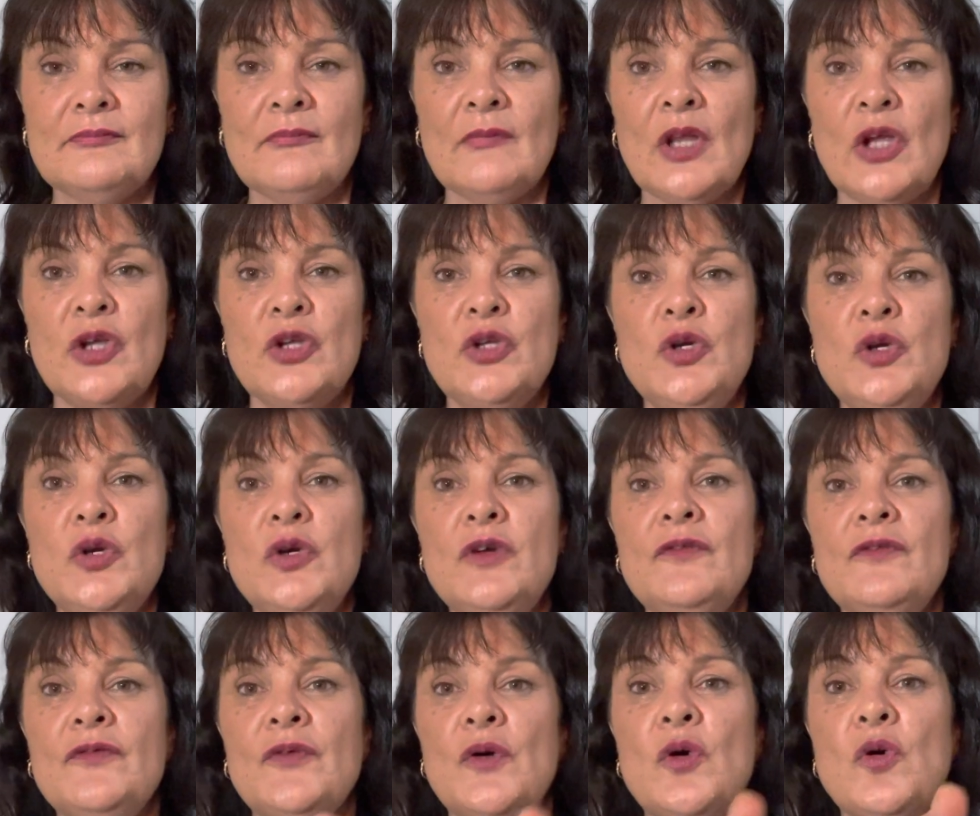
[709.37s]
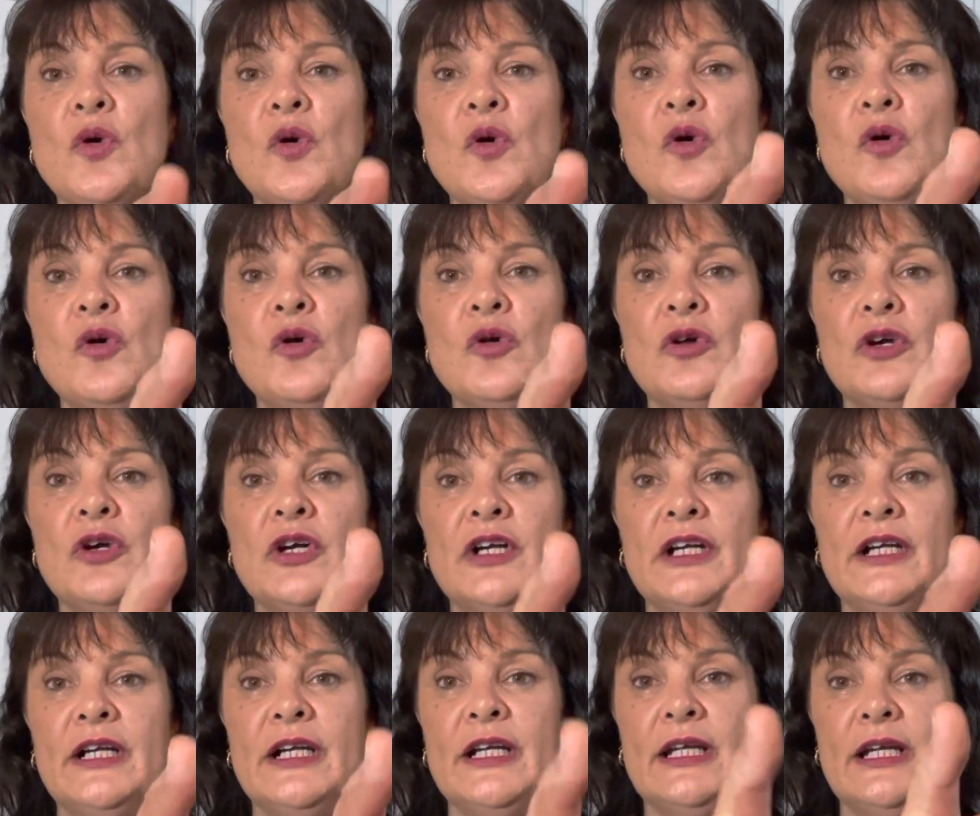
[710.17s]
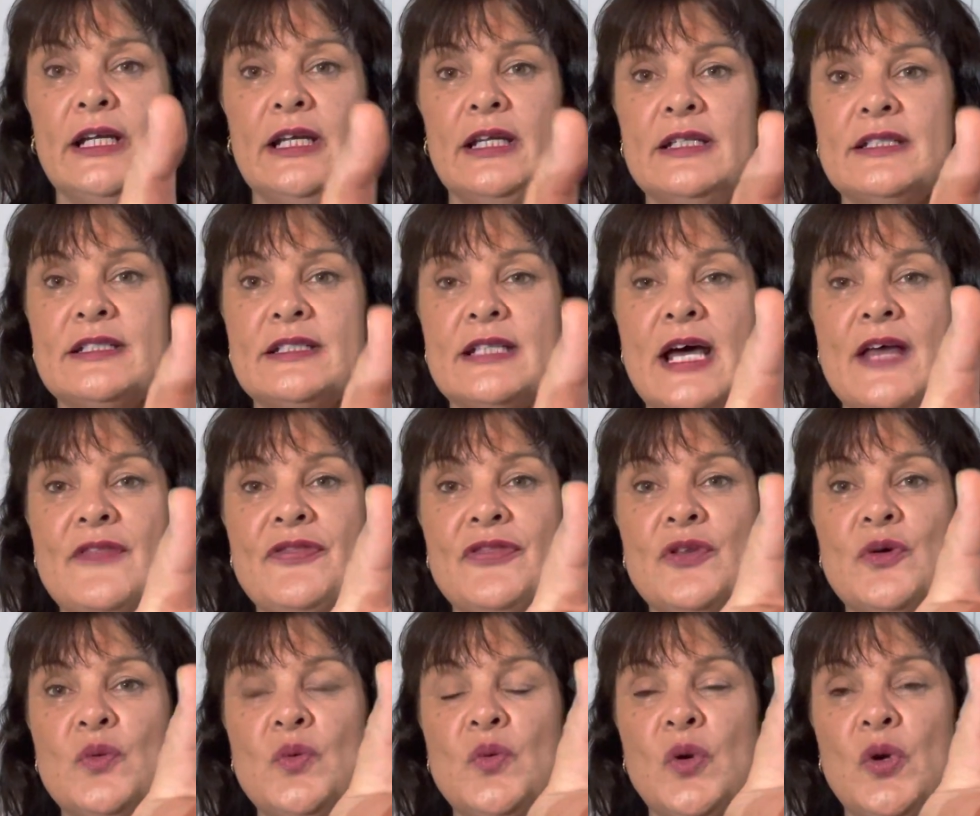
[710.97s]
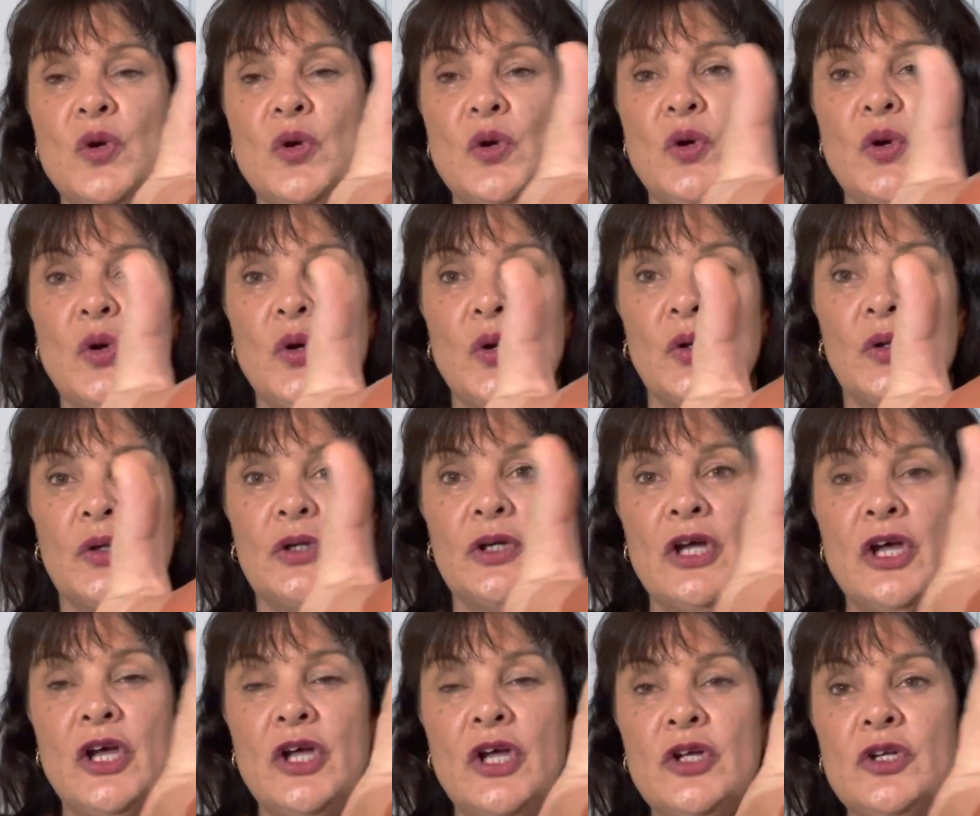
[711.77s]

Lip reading: You've already done the work.